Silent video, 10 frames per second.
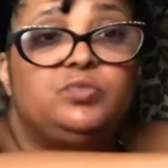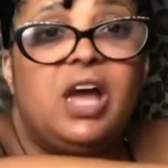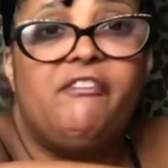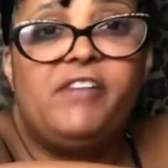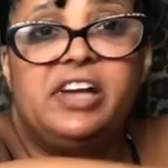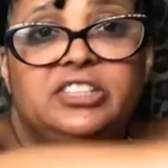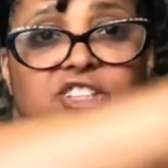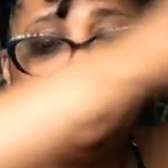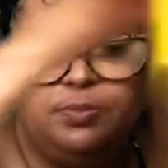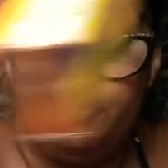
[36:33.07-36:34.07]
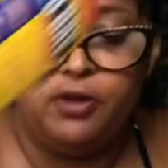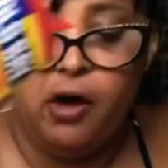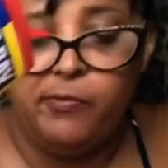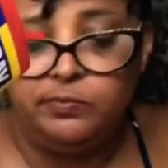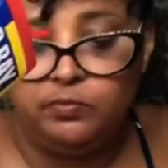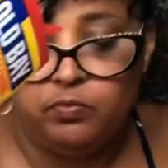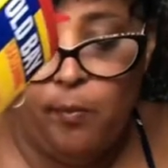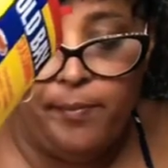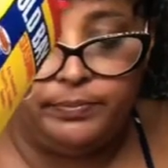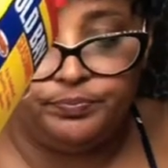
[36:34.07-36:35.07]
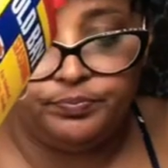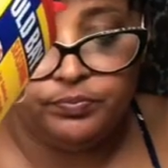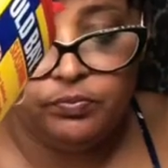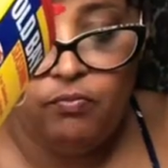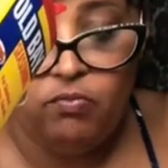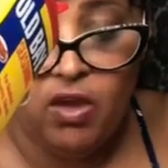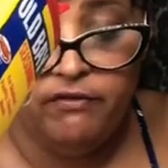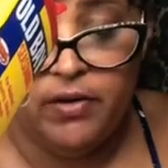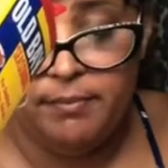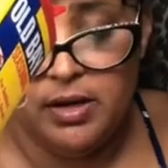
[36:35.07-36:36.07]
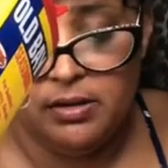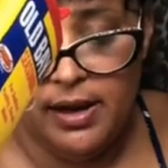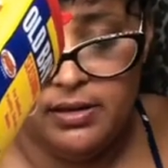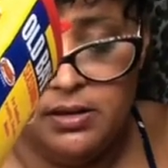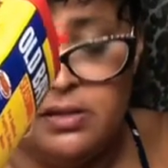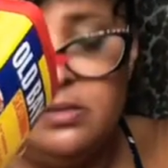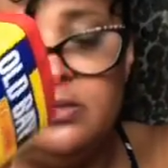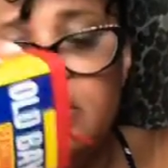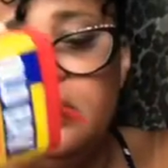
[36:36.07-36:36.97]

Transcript: I find it's cheaper though. For a meal like this,